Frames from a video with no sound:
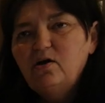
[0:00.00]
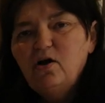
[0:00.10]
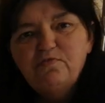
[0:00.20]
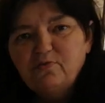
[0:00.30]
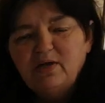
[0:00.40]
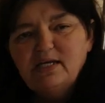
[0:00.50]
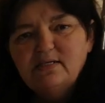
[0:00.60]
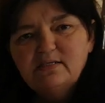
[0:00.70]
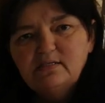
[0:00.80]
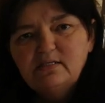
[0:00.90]

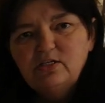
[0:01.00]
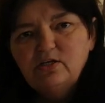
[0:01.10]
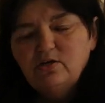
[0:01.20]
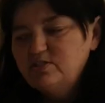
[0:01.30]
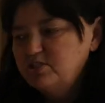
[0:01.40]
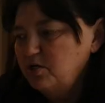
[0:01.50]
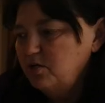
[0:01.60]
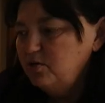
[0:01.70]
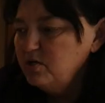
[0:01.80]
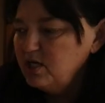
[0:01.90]
off-grid, you know.
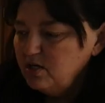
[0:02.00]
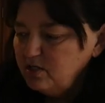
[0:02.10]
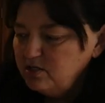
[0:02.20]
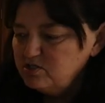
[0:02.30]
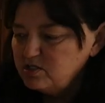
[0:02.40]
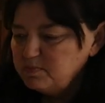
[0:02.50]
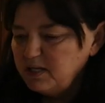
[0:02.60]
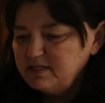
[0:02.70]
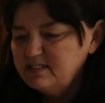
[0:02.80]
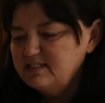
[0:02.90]
So you just
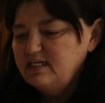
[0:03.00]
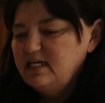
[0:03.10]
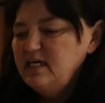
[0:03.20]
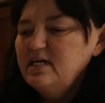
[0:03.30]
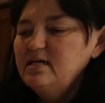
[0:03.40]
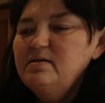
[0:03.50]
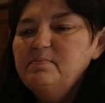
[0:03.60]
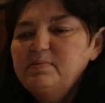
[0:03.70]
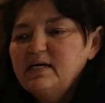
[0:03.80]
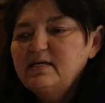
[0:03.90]
plug this in here,
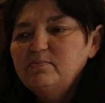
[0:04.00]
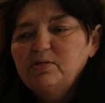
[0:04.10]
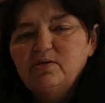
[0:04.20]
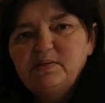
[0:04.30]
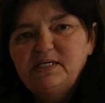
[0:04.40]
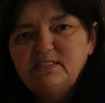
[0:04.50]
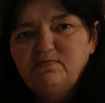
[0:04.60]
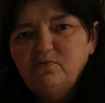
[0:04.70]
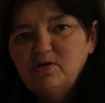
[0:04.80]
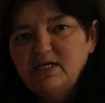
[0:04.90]
plug it with your
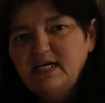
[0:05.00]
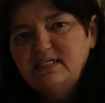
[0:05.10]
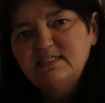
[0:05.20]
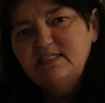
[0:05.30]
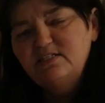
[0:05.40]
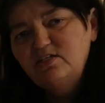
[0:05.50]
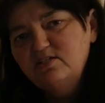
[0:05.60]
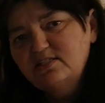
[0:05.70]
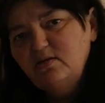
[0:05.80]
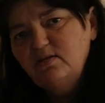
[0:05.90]
PC4 connectors into your
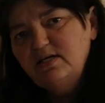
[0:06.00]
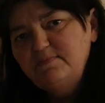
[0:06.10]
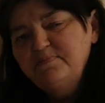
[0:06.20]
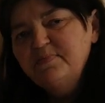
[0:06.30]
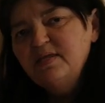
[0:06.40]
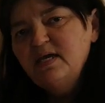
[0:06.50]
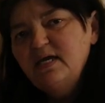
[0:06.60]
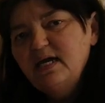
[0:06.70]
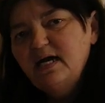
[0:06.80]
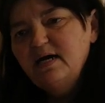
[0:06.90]
solar.
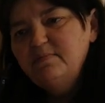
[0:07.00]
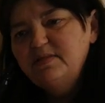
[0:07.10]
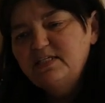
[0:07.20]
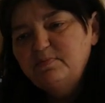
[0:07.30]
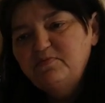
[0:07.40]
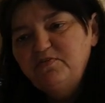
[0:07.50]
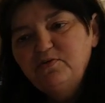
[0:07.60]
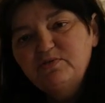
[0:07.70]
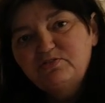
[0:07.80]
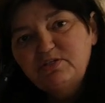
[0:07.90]
There's a
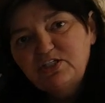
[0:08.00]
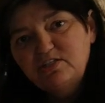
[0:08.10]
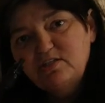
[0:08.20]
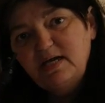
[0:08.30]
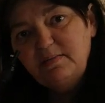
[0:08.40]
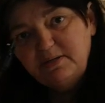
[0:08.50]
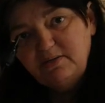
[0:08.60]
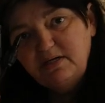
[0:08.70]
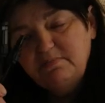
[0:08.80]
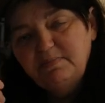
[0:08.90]
few restrictions on that, but I'll
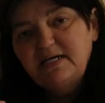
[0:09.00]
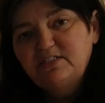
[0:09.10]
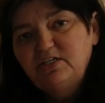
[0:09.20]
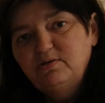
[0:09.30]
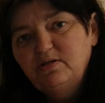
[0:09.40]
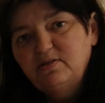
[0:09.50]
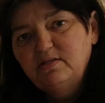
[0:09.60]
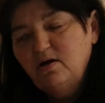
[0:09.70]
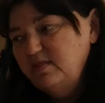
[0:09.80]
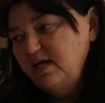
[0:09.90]
get back to you
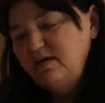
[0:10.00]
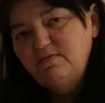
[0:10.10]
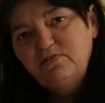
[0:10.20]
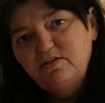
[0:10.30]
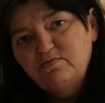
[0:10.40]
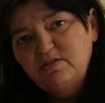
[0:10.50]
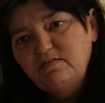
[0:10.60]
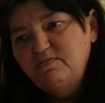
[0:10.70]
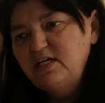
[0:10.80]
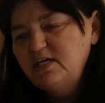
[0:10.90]
on that in further in the
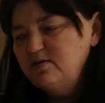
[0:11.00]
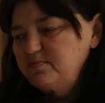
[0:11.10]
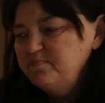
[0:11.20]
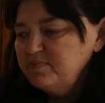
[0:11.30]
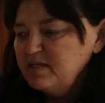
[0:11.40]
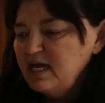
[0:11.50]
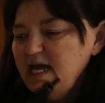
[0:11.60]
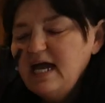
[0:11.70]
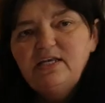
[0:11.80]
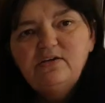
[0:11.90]
video.
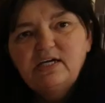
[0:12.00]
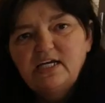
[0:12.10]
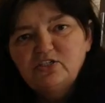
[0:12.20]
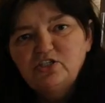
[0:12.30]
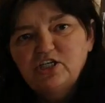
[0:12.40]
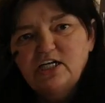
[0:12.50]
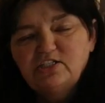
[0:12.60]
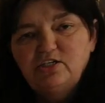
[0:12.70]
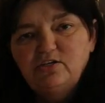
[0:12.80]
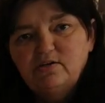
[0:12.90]
And you can actually charge
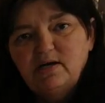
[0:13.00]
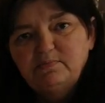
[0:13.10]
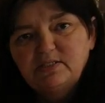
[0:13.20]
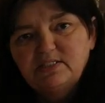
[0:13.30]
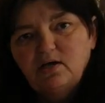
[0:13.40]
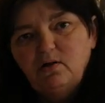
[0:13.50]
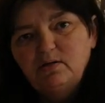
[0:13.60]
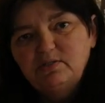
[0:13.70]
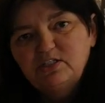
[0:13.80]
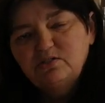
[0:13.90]
the unit up with solar,
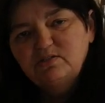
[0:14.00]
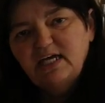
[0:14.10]
which will